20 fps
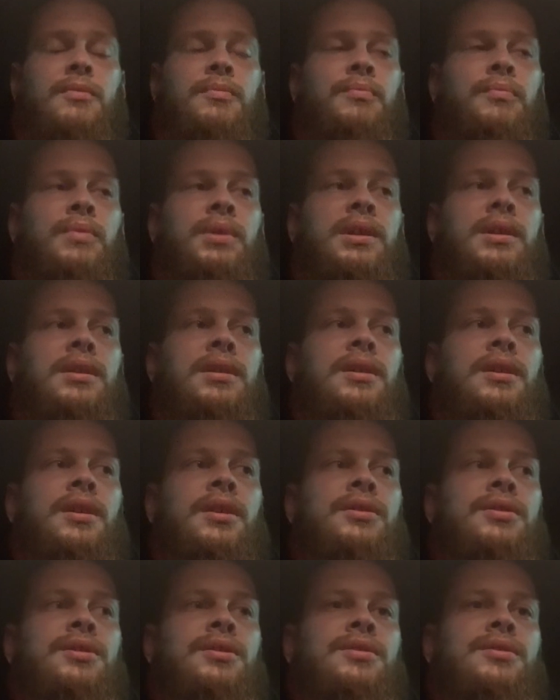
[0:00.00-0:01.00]
we
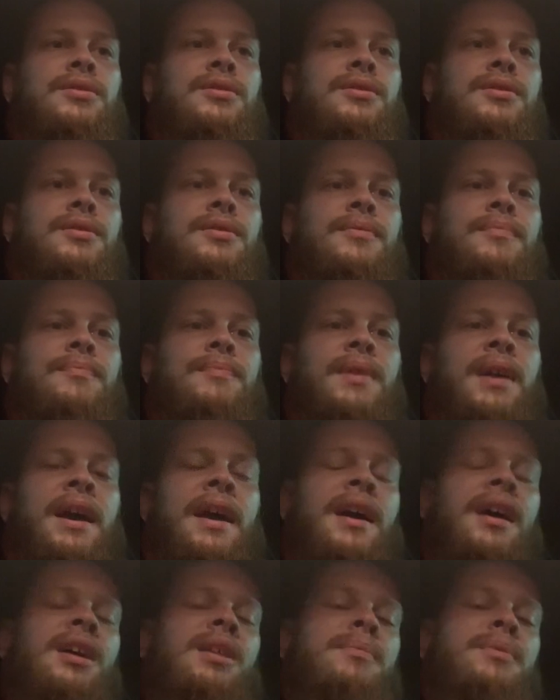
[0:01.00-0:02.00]
are just
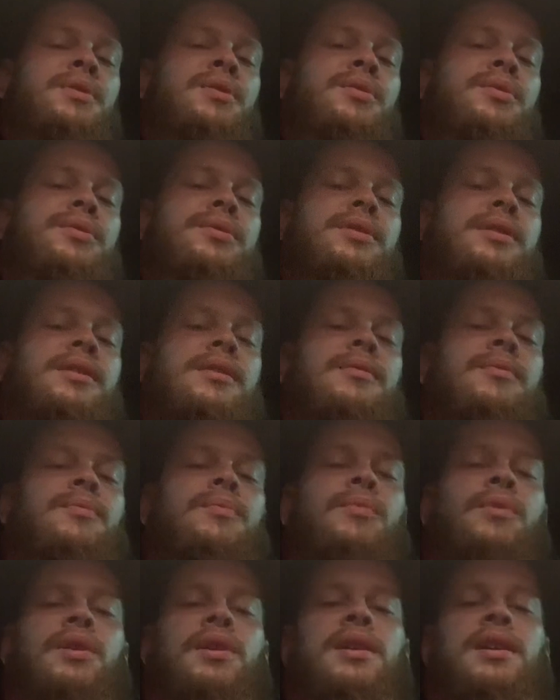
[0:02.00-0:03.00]
animals
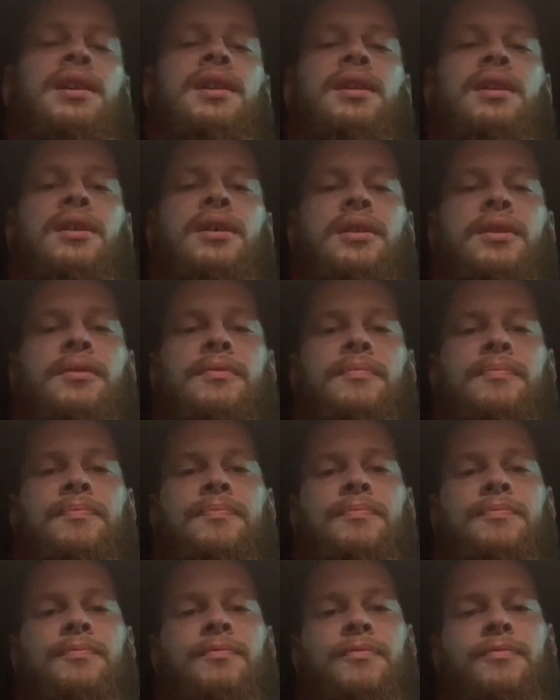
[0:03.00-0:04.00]
and we're here
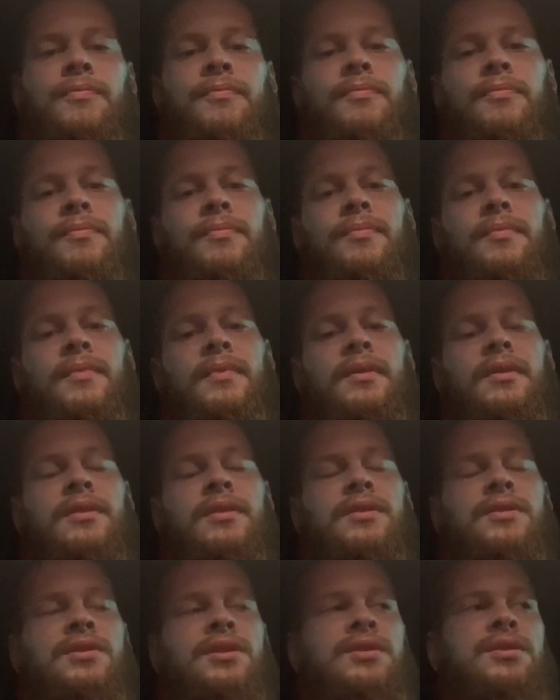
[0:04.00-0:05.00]

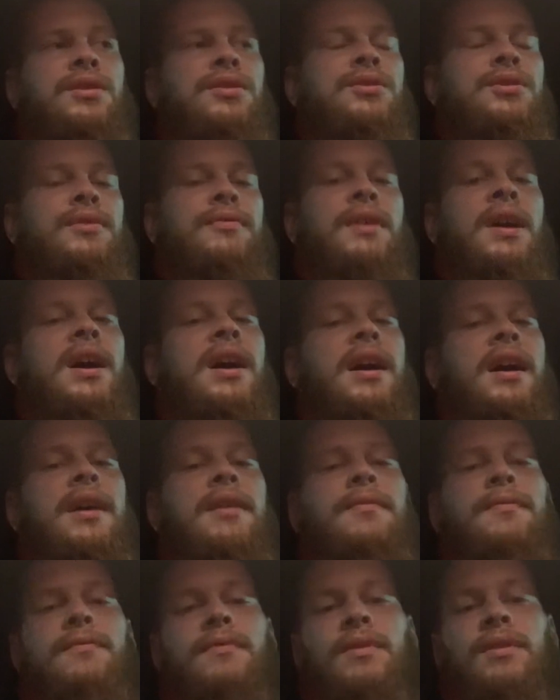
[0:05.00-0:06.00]
just to
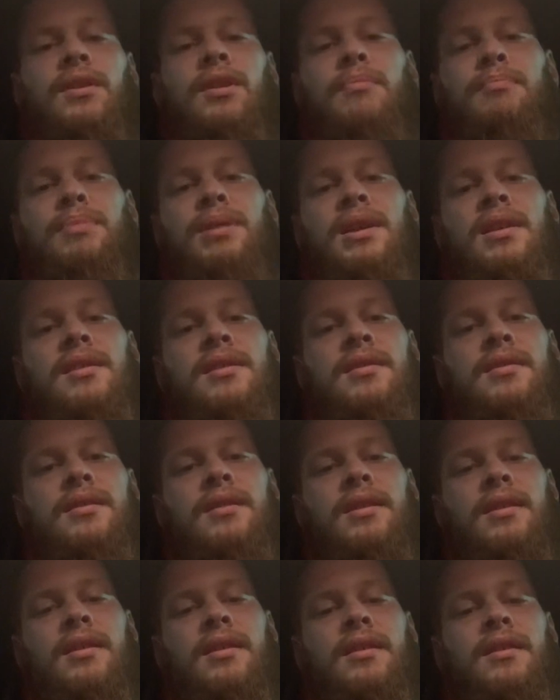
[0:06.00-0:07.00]
survive and compete
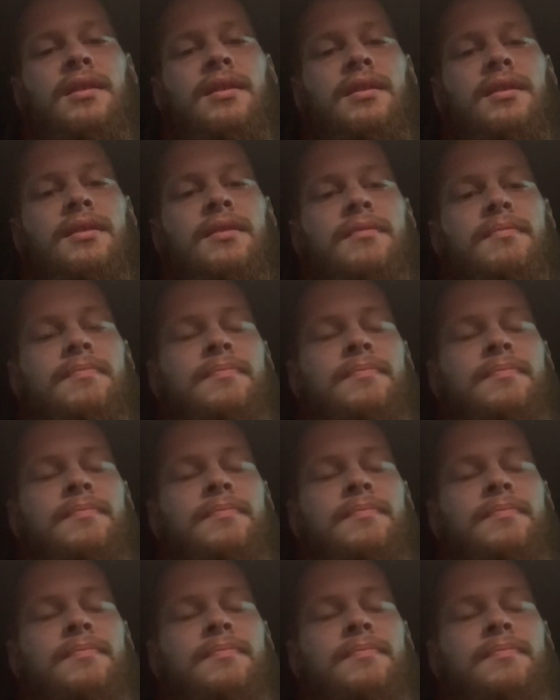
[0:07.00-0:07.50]
and